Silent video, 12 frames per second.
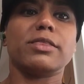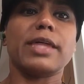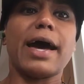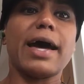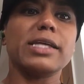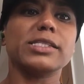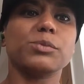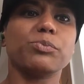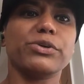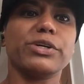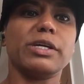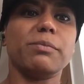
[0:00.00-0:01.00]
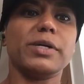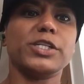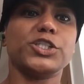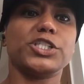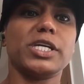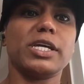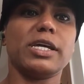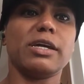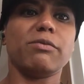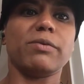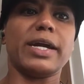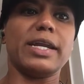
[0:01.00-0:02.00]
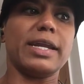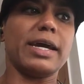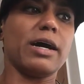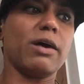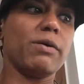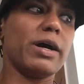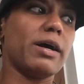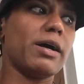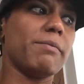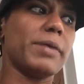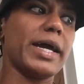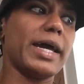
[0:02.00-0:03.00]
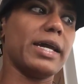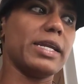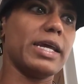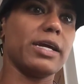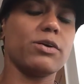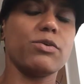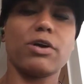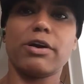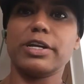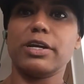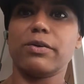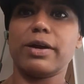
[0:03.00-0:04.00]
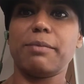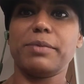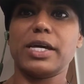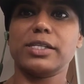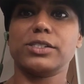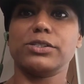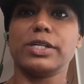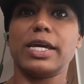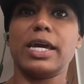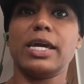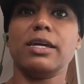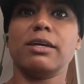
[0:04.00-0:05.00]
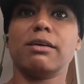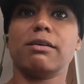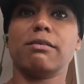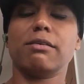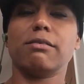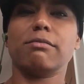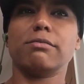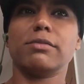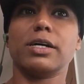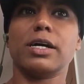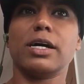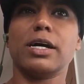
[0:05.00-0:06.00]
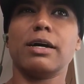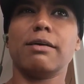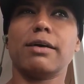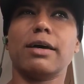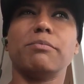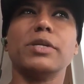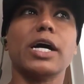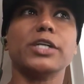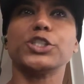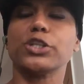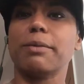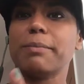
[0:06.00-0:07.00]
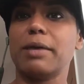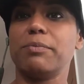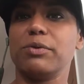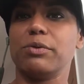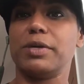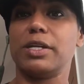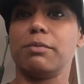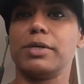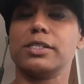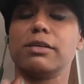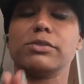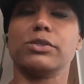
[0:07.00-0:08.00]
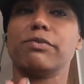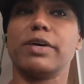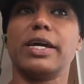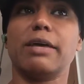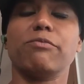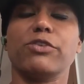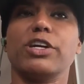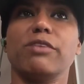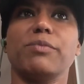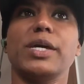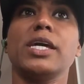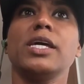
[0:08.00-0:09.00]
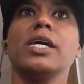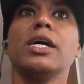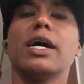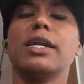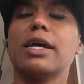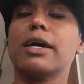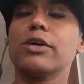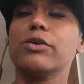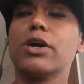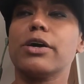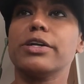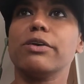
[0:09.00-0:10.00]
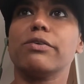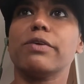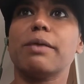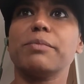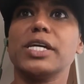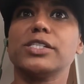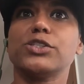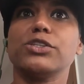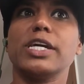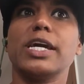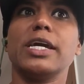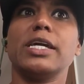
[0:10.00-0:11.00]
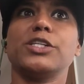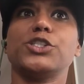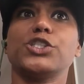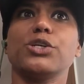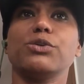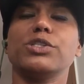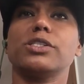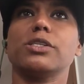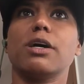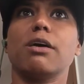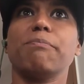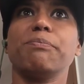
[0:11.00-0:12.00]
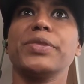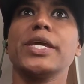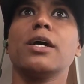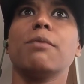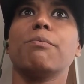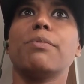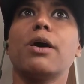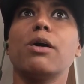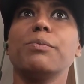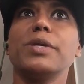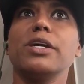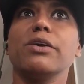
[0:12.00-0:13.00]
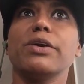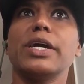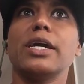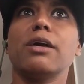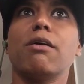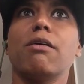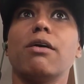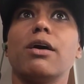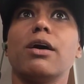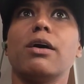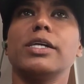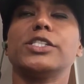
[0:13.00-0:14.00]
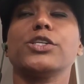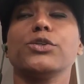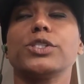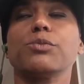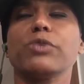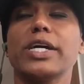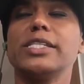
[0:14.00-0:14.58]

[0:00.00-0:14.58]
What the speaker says: that's pretty much it right now. I had an echocardiogram yesterday. I'm not sure, I might be repeating myself, so if I am, forgive me. An echocardiogram yesterday, it showed some pulmonary, it showed some